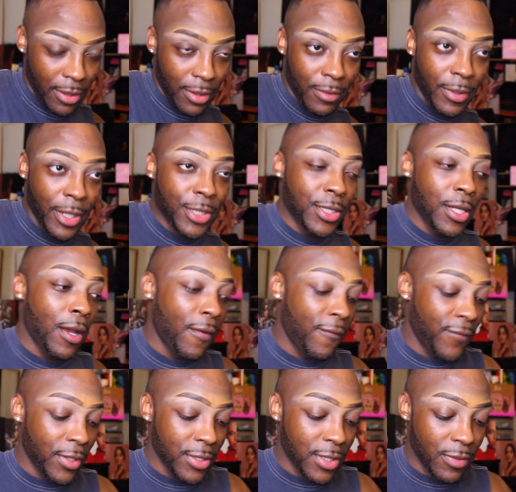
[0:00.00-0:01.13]
Alright, y'all.
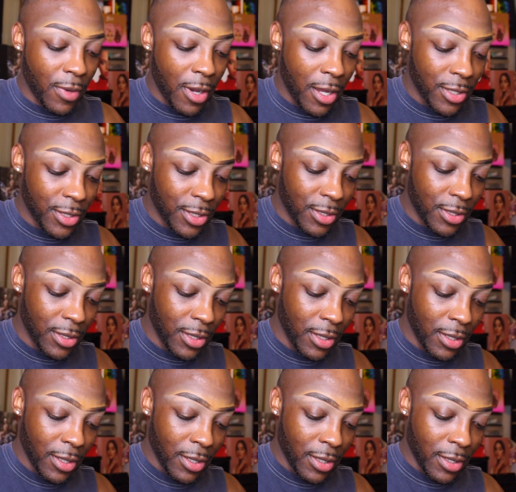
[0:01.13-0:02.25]
First swatch.
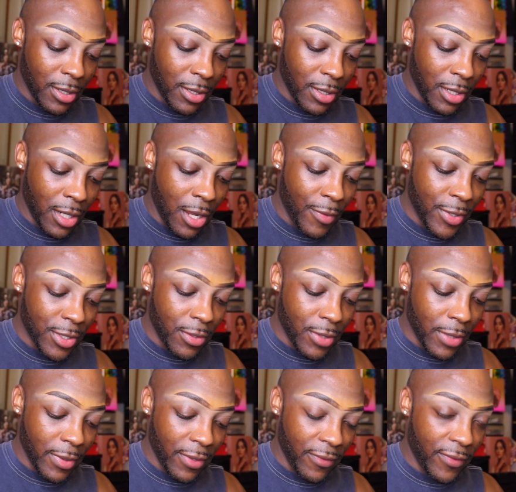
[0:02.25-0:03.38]
And I always go
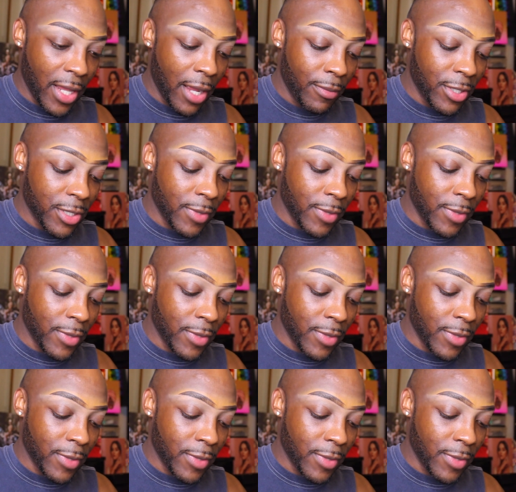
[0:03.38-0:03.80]
in with a flat brush.